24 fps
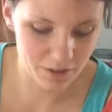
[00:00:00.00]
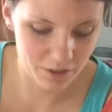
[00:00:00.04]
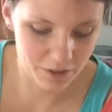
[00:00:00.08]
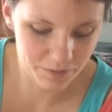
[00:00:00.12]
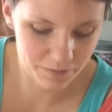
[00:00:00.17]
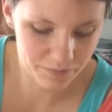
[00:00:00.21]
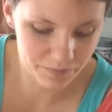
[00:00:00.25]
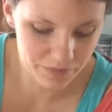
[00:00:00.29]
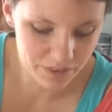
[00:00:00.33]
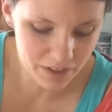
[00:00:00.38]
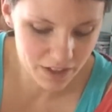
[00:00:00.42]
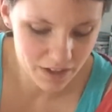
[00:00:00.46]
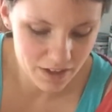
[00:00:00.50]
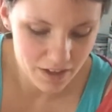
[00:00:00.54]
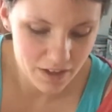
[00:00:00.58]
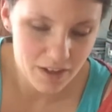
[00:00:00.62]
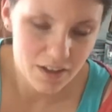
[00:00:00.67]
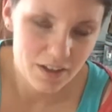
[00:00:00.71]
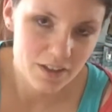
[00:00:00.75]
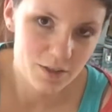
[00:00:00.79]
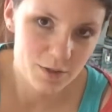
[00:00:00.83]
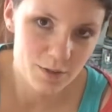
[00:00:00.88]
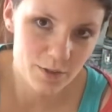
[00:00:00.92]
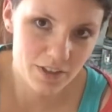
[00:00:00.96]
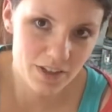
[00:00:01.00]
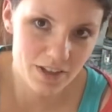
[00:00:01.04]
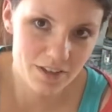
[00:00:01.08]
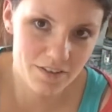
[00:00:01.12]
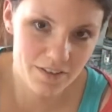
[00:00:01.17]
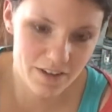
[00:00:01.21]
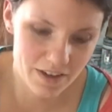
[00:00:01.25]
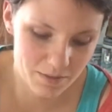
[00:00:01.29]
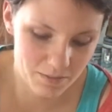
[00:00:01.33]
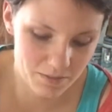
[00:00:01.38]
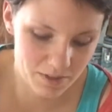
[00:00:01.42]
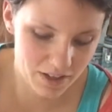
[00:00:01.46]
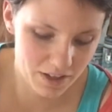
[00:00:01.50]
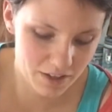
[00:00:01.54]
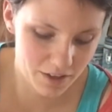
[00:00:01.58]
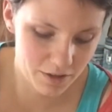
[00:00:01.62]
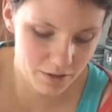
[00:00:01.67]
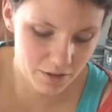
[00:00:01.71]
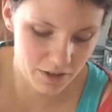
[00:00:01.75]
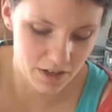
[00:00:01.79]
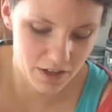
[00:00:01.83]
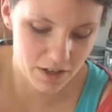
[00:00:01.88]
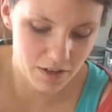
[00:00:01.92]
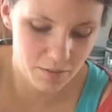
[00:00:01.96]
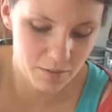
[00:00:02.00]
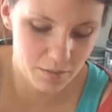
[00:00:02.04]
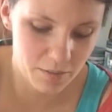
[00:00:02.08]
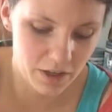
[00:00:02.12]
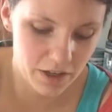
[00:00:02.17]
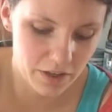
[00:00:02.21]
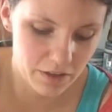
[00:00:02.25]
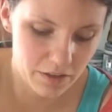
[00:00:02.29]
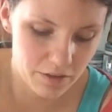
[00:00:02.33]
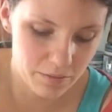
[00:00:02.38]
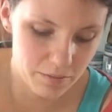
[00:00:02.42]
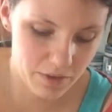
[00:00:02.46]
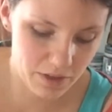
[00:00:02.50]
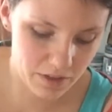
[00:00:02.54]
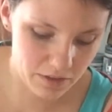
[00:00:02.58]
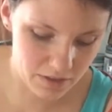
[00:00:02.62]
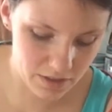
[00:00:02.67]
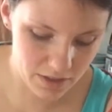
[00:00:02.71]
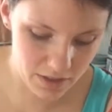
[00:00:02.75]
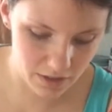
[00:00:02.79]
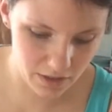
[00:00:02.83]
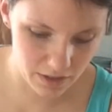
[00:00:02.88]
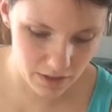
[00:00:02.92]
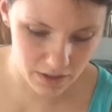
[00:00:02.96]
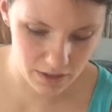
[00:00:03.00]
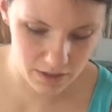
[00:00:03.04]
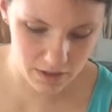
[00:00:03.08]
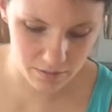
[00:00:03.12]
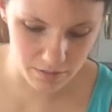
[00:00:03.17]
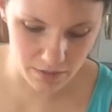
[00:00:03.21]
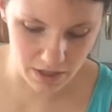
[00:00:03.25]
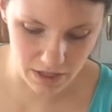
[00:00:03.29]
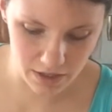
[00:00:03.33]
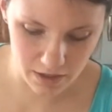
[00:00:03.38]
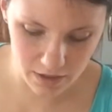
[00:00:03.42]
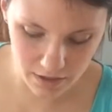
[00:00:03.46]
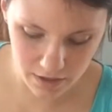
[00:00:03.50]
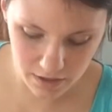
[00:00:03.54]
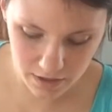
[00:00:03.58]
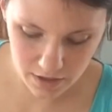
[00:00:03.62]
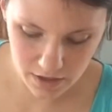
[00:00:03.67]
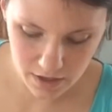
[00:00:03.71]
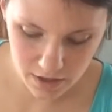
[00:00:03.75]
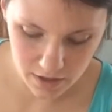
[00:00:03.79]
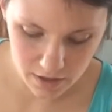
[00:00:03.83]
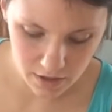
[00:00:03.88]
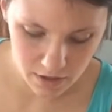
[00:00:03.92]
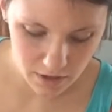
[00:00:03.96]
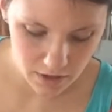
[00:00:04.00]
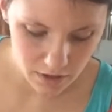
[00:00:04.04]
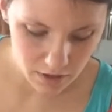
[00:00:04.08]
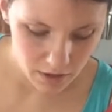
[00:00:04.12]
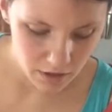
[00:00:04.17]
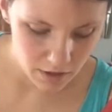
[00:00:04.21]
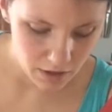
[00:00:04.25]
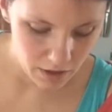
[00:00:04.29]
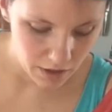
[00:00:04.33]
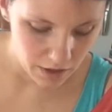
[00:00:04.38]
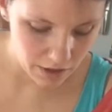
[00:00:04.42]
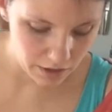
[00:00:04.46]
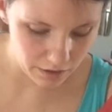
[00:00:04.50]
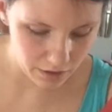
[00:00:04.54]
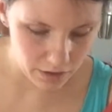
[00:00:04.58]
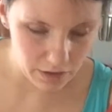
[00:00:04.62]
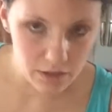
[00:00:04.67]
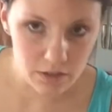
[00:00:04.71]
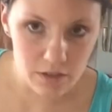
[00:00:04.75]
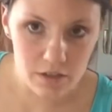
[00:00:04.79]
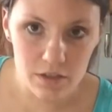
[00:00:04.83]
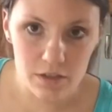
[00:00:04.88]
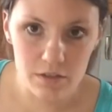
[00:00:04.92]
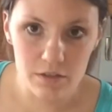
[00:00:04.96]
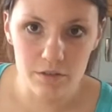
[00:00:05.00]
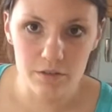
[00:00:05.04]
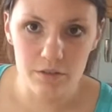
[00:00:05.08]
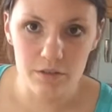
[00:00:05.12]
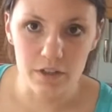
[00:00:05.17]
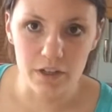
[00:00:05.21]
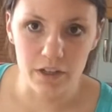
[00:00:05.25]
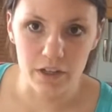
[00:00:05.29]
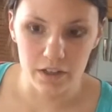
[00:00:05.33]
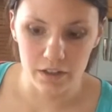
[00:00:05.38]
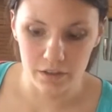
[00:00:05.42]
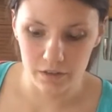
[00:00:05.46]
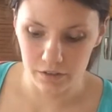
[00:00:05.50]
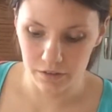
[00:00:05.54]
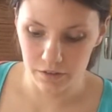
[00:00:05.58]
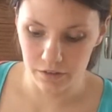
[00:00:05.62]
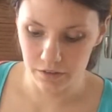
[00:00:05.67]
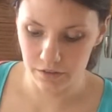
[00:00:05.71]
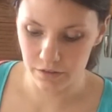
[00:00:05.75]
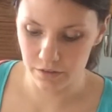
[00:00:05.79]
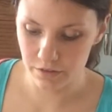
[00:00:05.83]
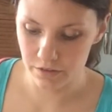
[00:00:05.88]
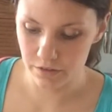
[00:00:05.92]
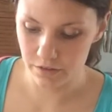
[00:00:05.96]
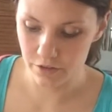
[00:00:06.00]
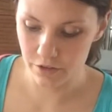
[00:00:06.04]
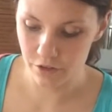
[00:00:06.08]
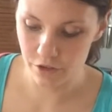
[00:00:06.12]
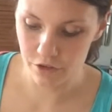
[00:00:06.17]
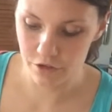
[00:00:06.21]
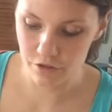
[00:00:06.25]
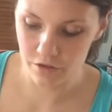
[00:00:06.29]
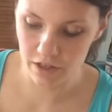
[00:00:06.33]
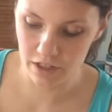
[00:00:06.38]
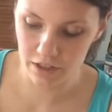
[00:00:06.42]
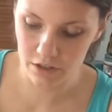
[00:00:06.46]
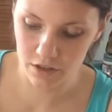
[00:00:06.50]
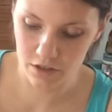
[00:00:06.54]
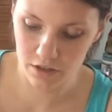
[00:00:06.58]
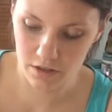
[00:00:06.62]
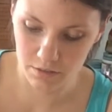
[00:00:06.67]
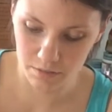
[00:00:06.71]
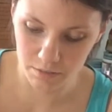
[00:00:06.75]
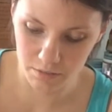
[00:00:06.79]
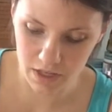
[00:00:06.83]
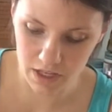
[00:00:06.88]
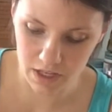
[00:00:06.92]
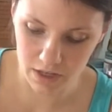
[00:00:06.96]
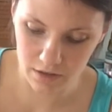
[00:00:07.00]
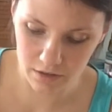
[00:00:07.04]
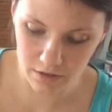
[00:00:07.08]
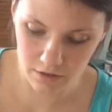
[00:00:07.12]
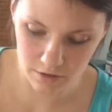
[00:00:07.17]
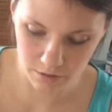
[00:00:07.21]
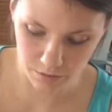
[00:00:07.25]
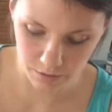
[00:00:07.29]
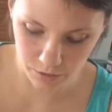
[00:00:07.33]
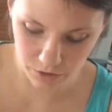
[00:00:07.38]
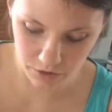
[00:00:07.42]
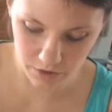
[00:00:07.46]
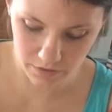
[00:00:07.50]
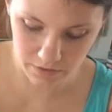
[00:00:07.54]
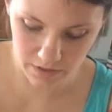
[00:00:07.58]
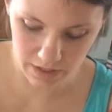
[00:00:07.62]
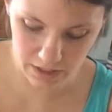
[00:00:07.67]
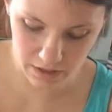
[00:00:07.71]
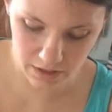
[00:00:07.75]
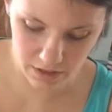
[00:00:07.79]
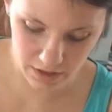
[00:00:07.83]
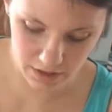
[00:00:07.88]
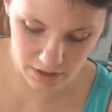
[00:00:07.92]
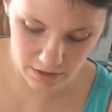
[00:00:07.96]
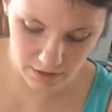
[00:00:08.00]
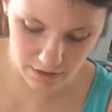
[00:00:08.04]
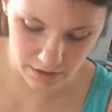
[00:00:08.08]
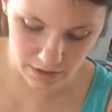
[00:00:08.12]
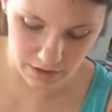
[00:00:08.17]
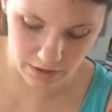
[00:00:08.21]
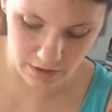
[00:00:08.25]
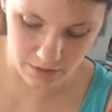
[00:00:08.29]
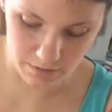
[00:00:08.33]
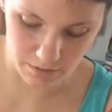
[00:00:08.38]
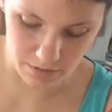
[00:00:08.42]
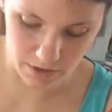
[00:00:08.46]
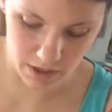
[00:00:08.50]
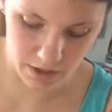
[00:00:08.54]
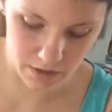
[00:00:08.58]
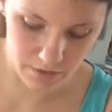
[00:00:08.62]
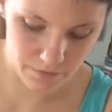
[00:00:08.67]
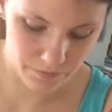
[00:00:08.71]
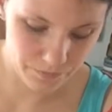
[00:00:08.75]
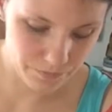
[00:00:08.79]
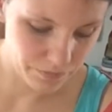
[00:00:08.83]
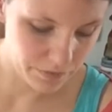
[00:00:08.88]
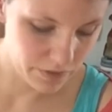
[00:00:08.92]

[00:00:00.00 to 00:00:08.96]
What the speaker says: so it's really a family of 3. But the meals I like to make, I like to stretch the meat, so more veggies, less meat.